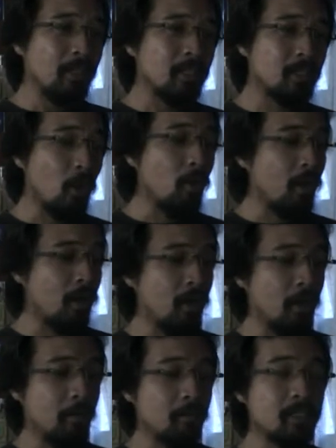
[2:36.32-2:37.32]
So
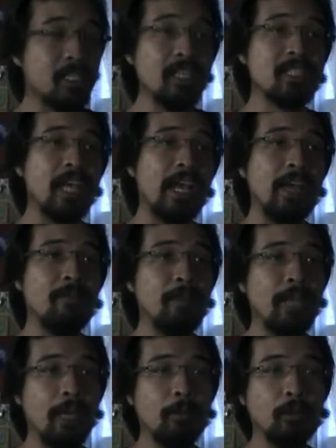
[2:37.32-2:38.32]
since I have
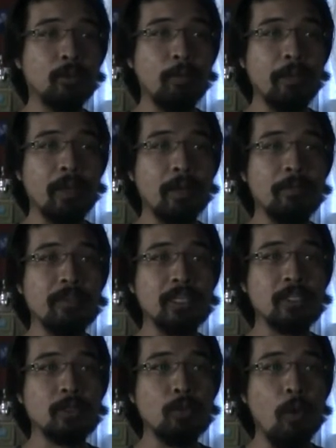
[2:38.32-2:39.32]
been able to pick up
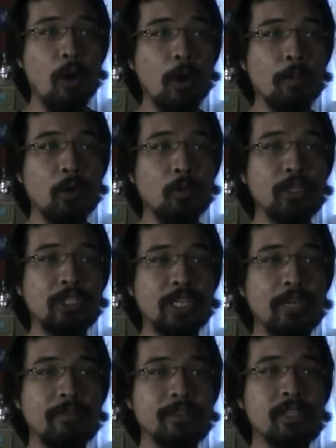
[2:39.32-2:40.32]
this 2 armor, which
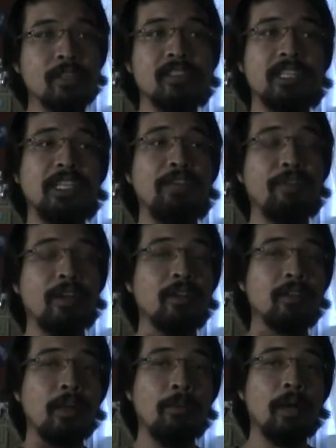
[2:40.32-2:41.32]
gives a
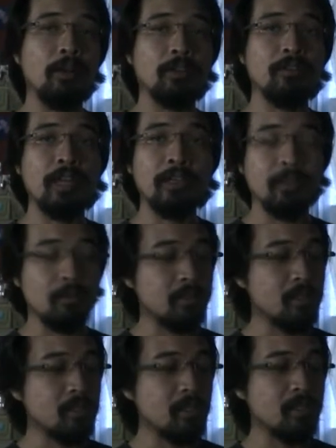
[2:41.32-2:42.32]
significant amount of lightning
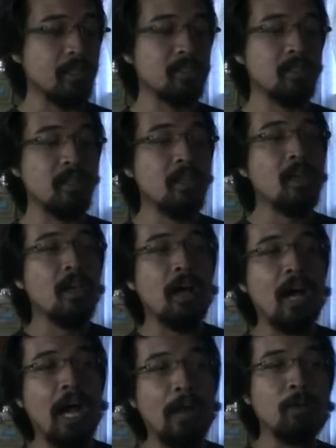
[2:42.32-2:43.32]
resistances,
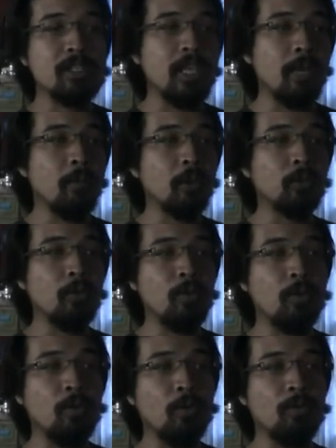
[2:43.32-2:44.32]
I was able
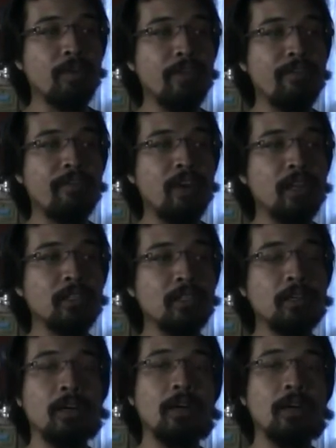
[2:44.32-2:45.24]
to refund